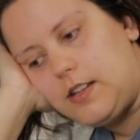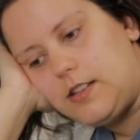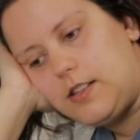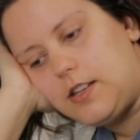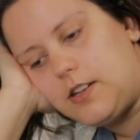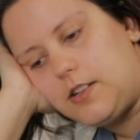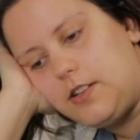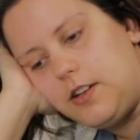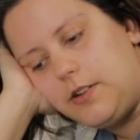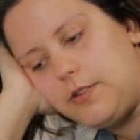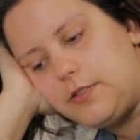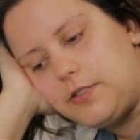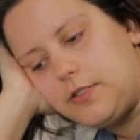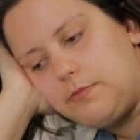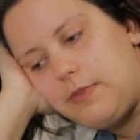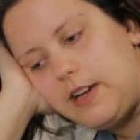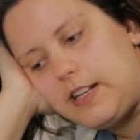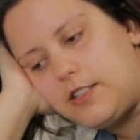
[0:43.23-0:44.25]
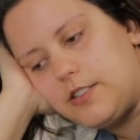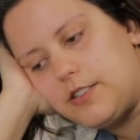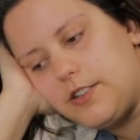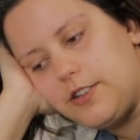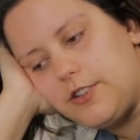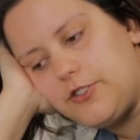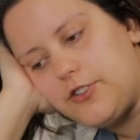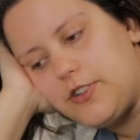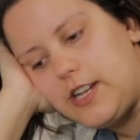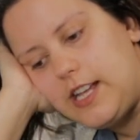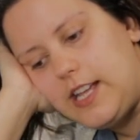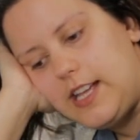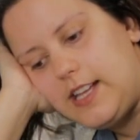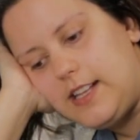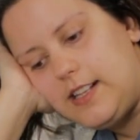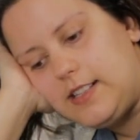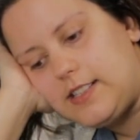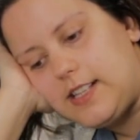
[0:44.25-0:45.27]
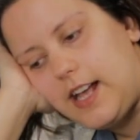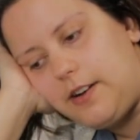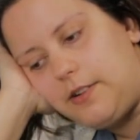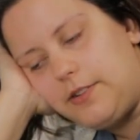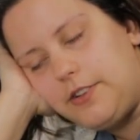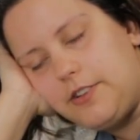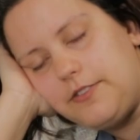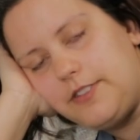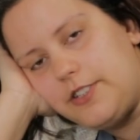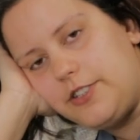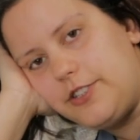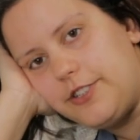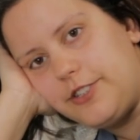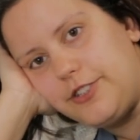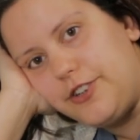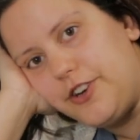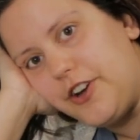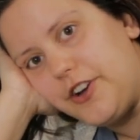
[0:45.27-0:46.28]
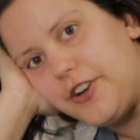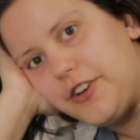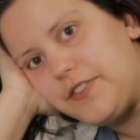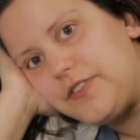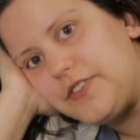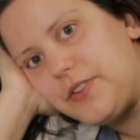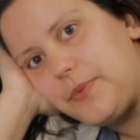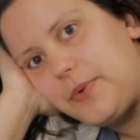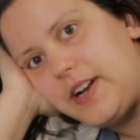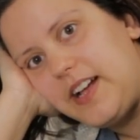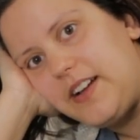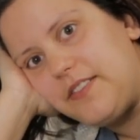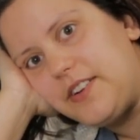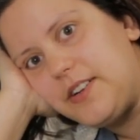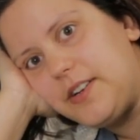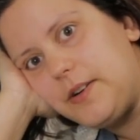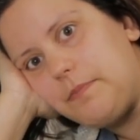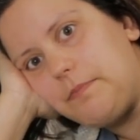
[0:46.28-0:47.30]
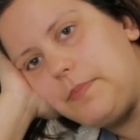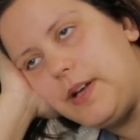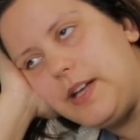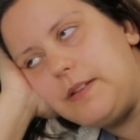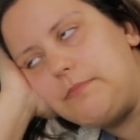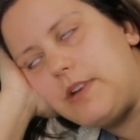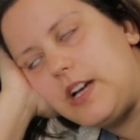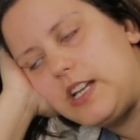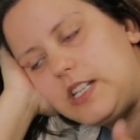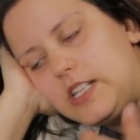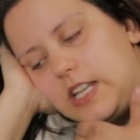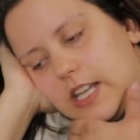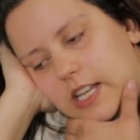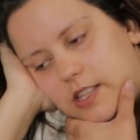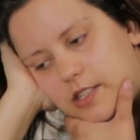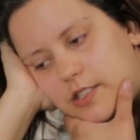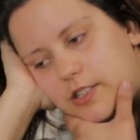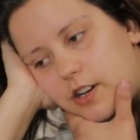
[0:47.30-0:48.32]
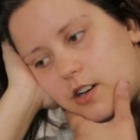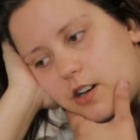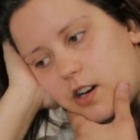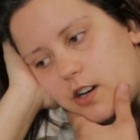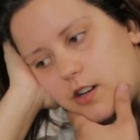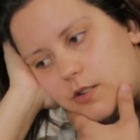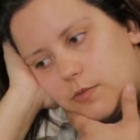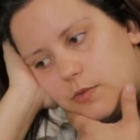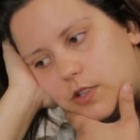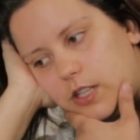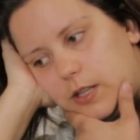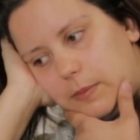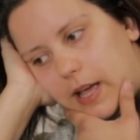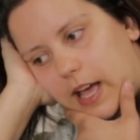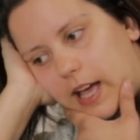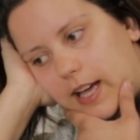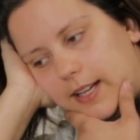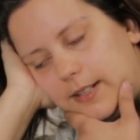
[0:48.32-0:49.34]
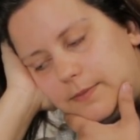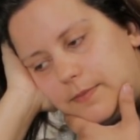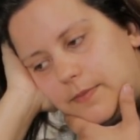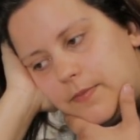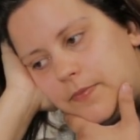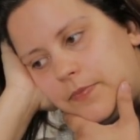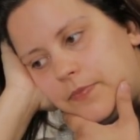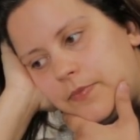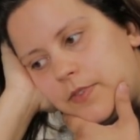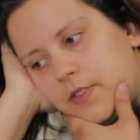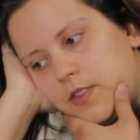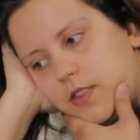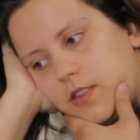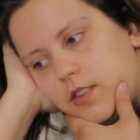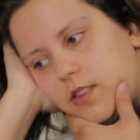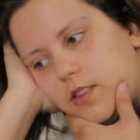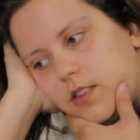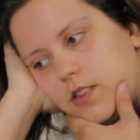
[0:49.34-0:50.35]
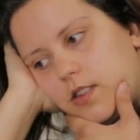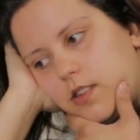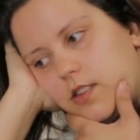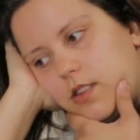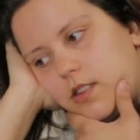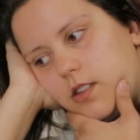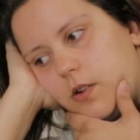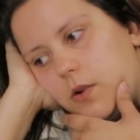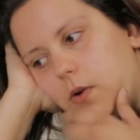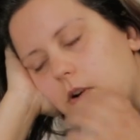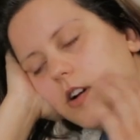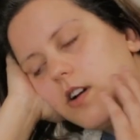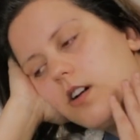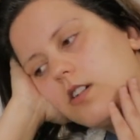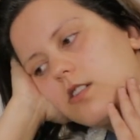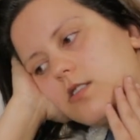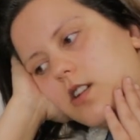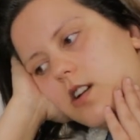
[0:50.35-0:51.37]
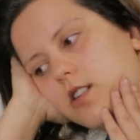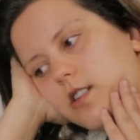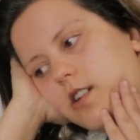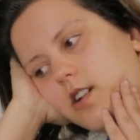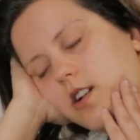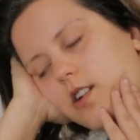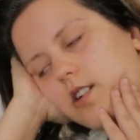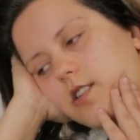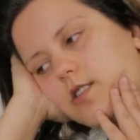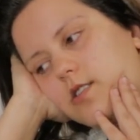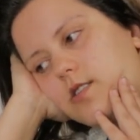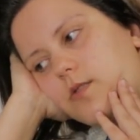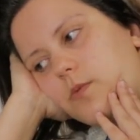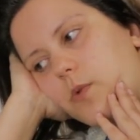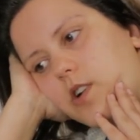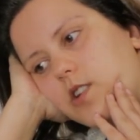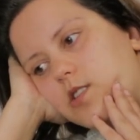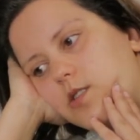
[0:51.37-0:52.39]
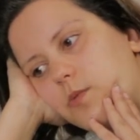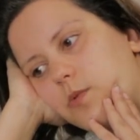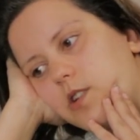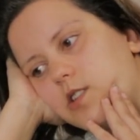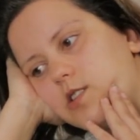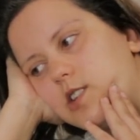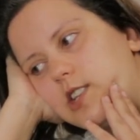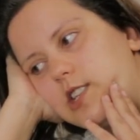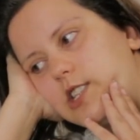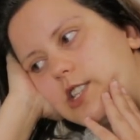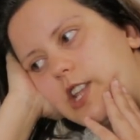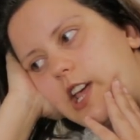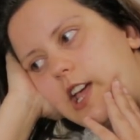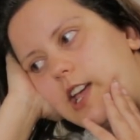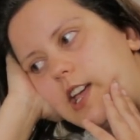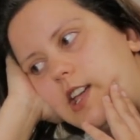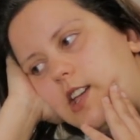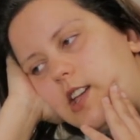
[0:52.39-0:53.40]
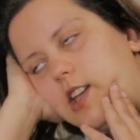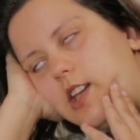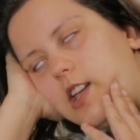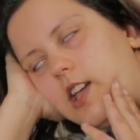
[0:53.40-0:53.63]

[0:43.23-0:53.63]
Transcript: The closer my surgery gets, I don't know if it's just nerves or whatever, but my teeth start hurting really bad, or are starting to hurt worse and worse each day.